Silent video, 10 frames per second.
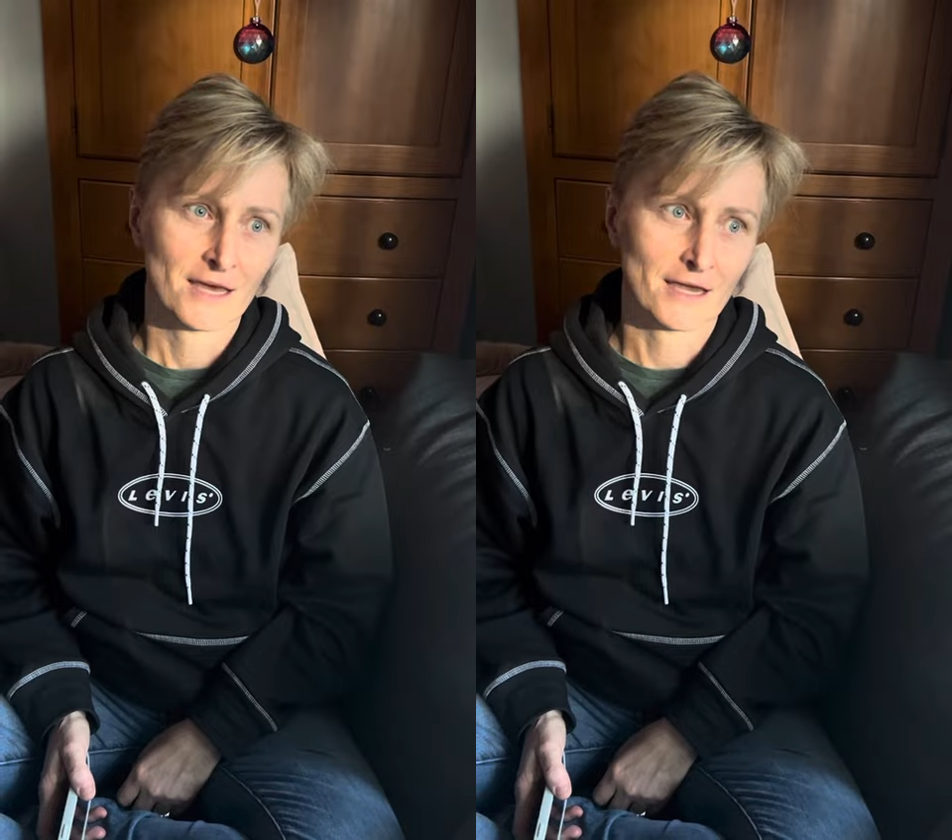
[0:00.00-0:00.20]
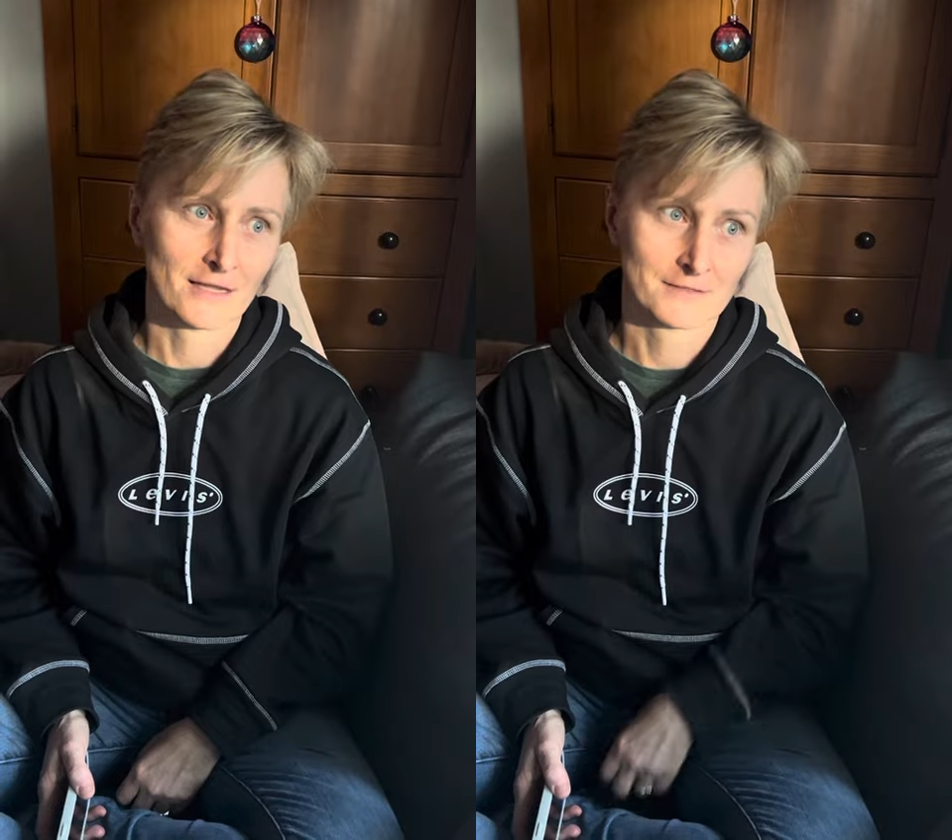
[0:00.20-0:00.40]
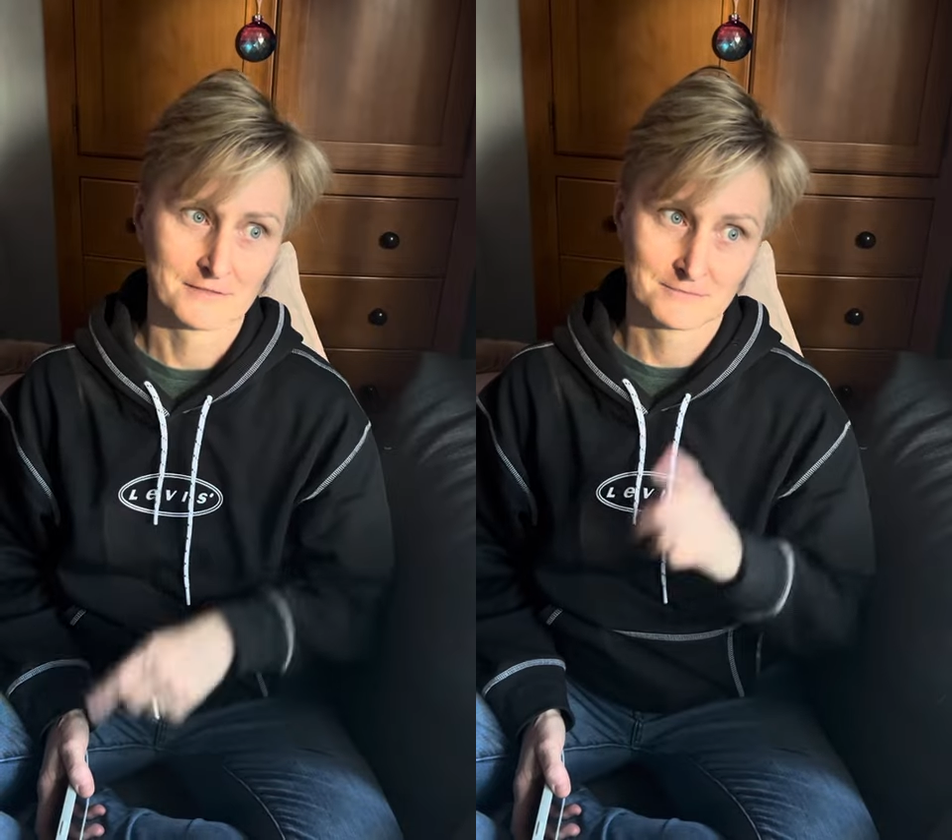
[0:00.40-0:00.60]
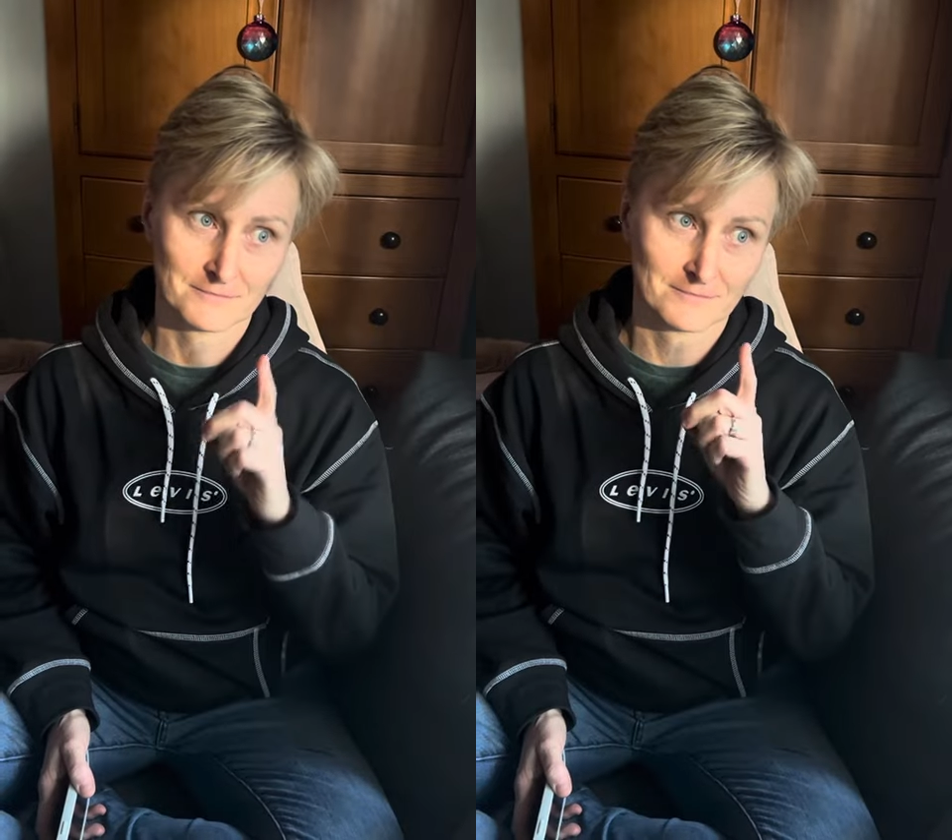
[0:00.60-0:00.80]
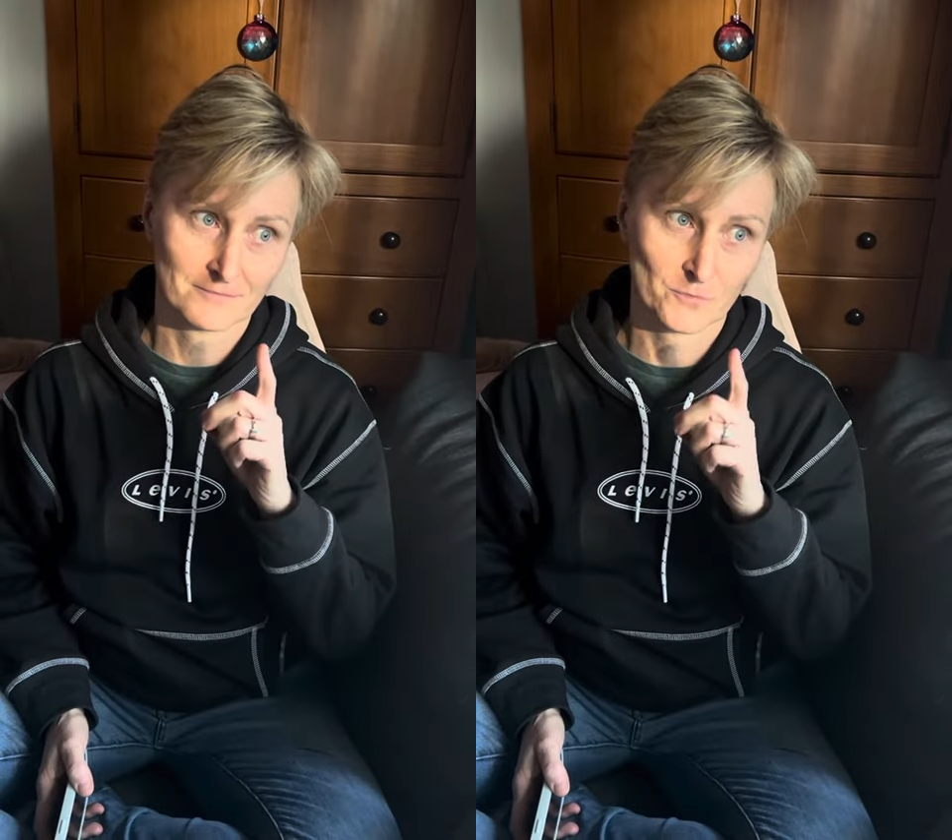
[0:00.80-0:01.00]
and
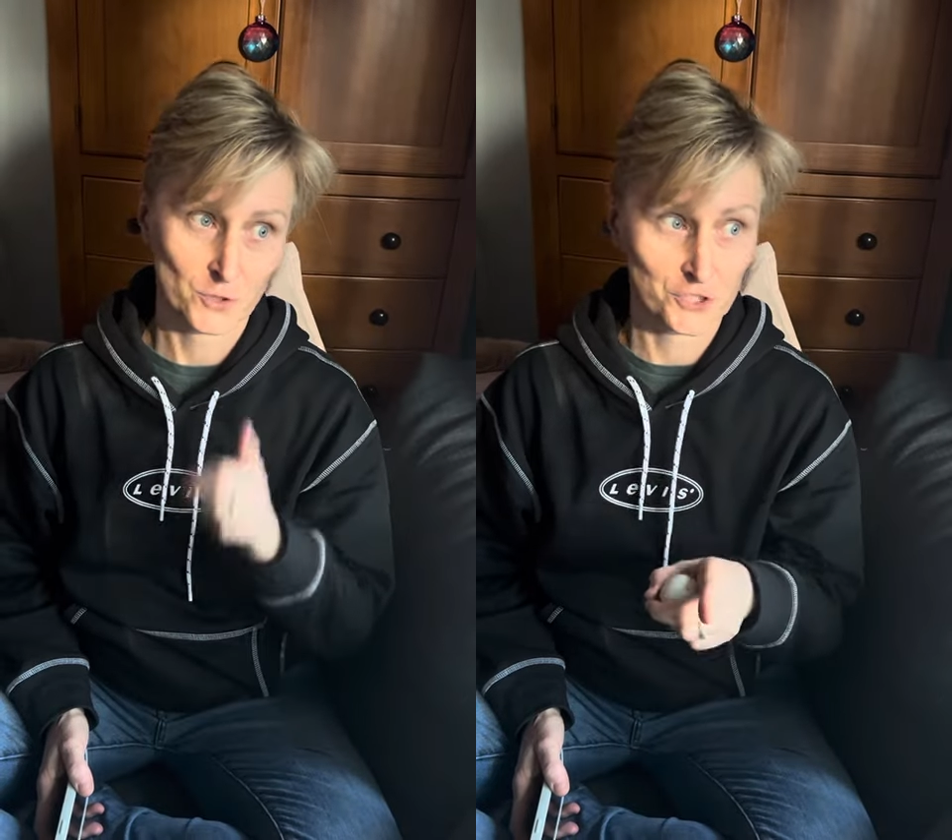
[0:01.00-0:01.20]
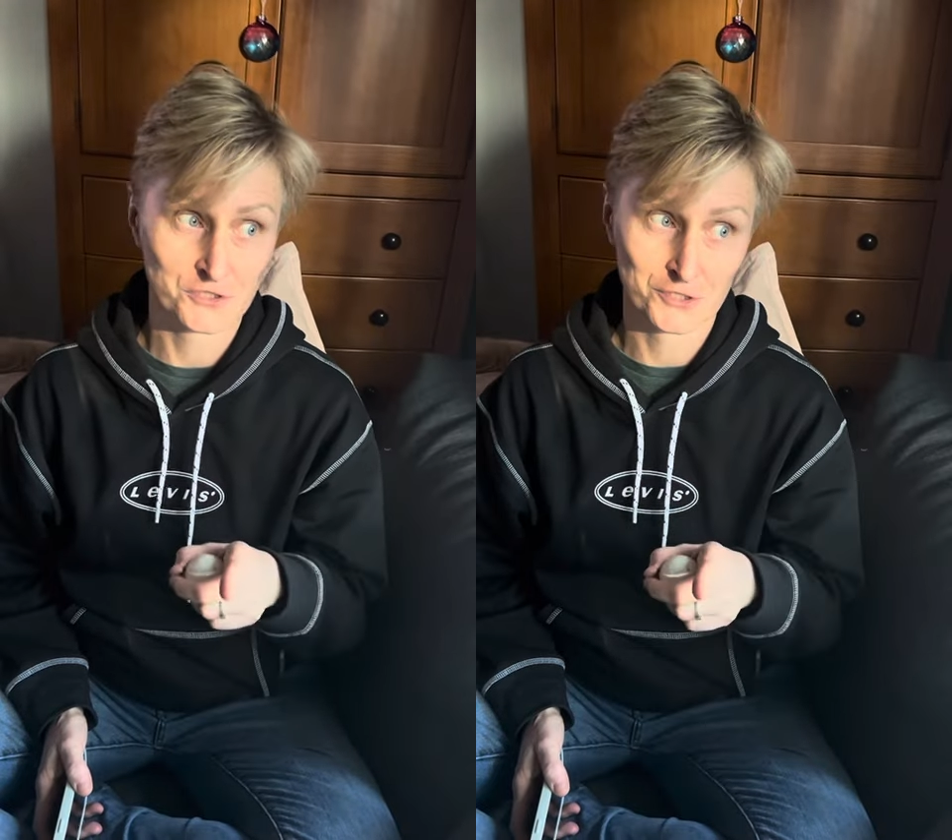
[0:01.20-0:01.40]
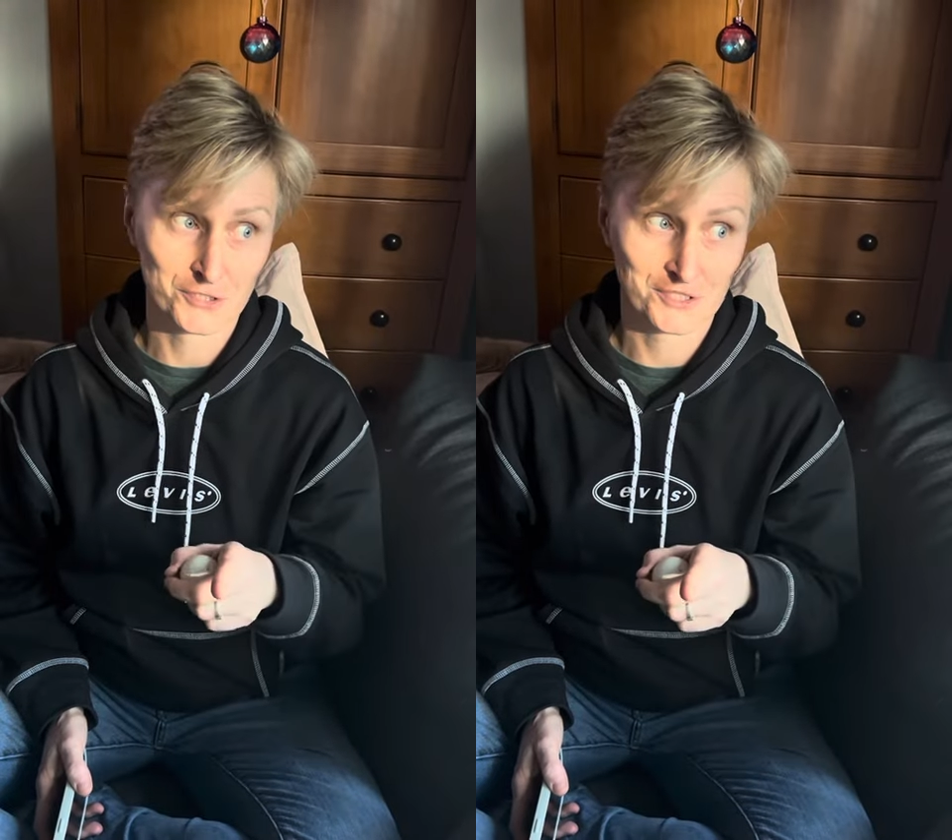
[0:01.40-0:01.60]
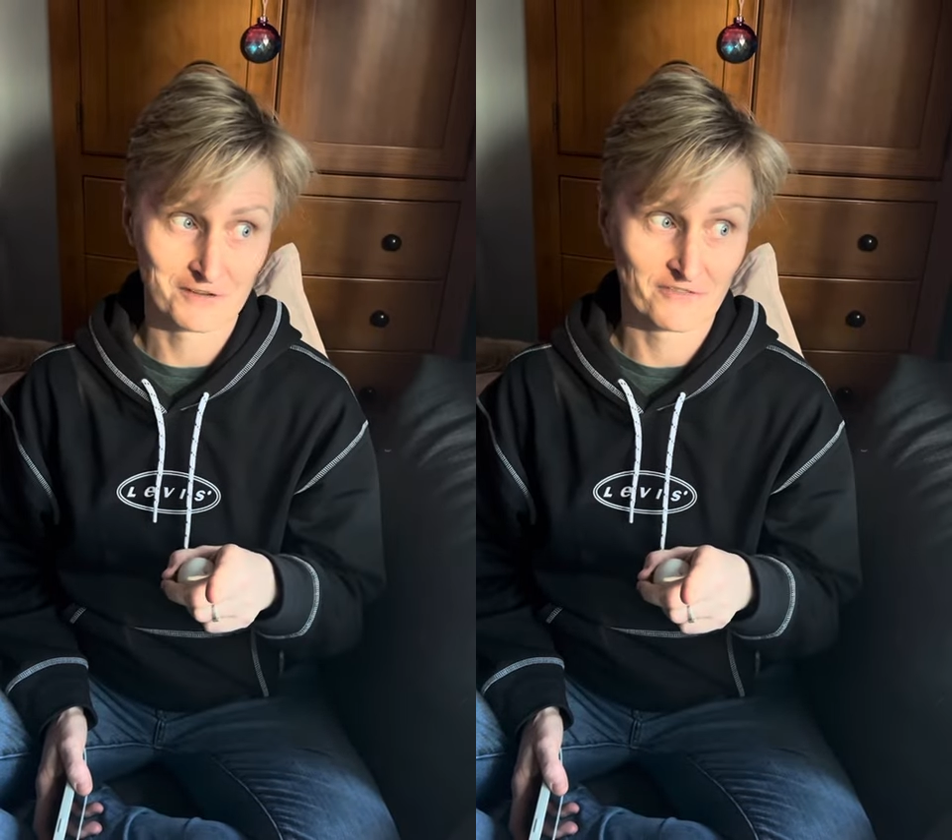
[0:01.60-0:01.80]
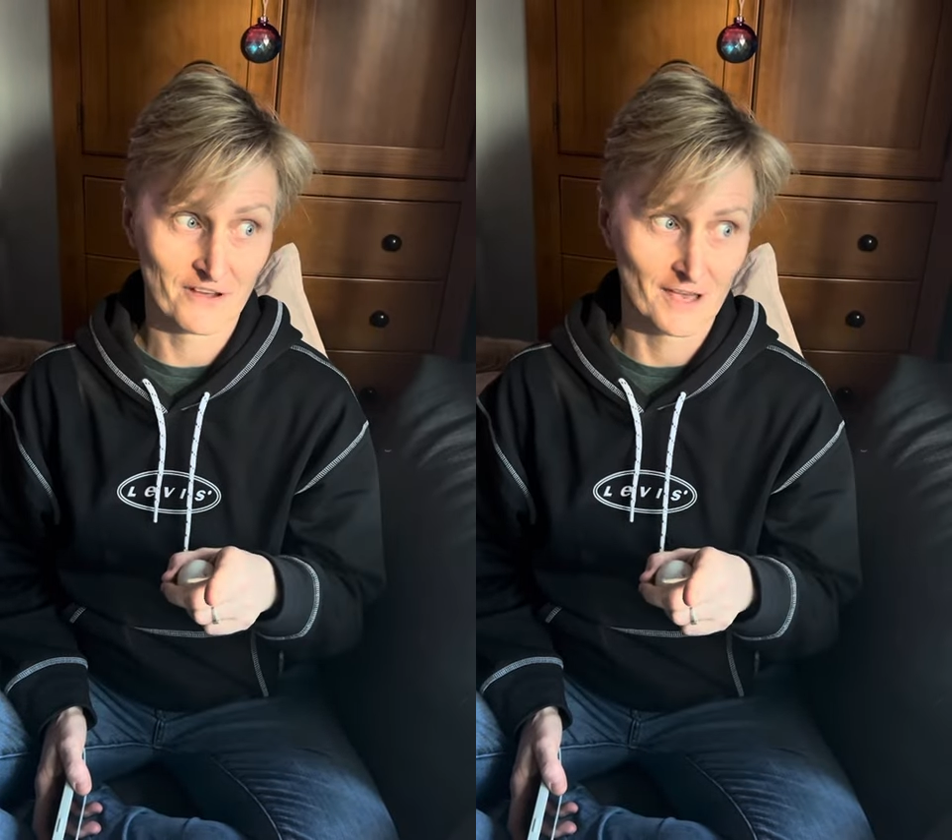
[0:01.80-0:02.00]
which is
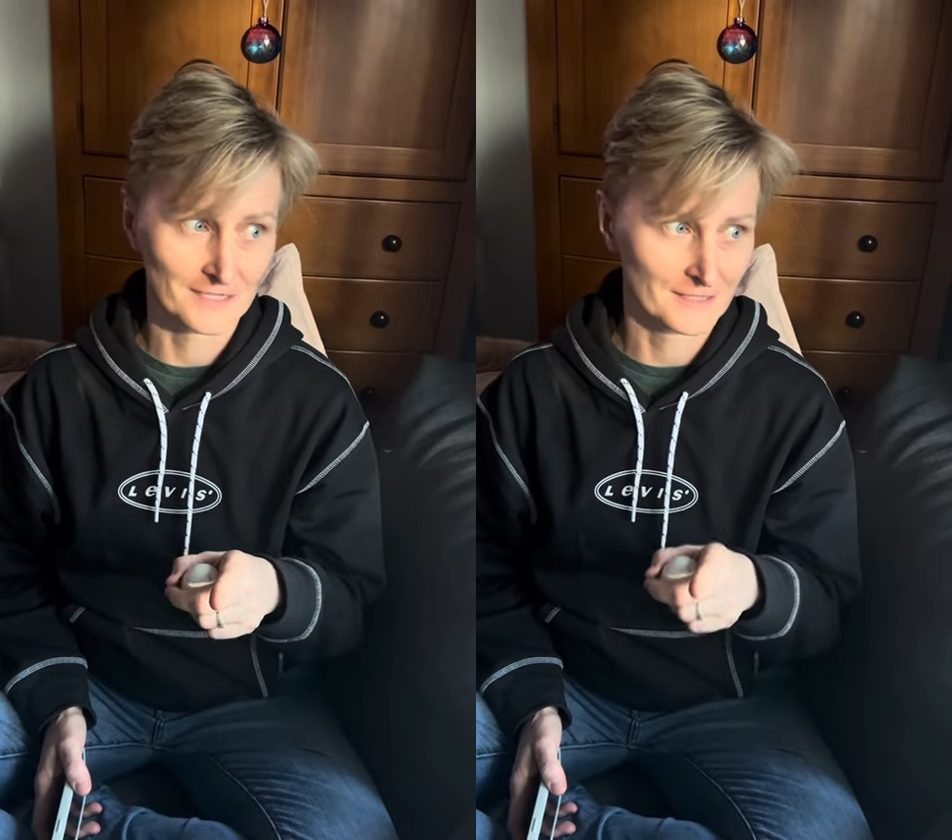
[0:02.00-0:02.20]
interesting fact